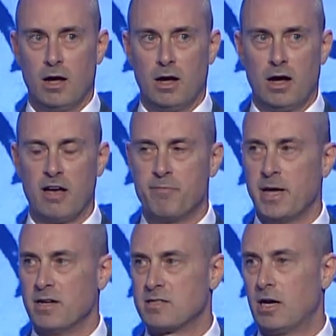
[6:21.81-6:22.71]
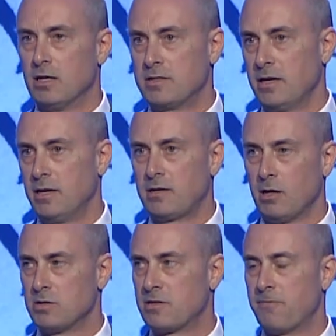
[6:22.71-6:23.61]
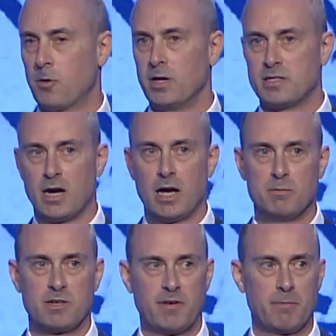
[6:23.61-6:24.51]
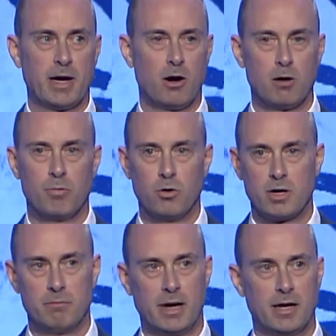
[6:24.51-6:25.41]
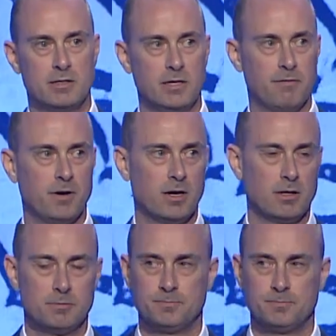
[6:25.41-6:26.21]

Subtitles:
I've been assaulted close to 40 times. I've had my arm broken by Antifa.